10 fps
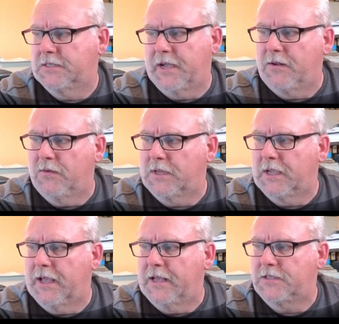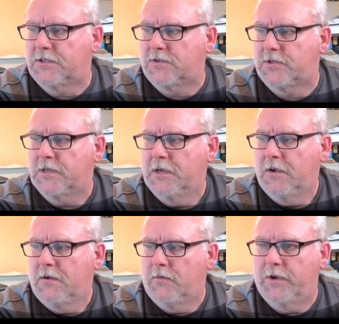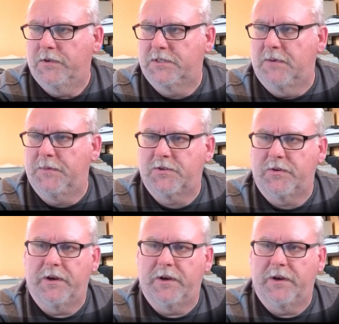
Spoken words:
I don't think it has real symmetry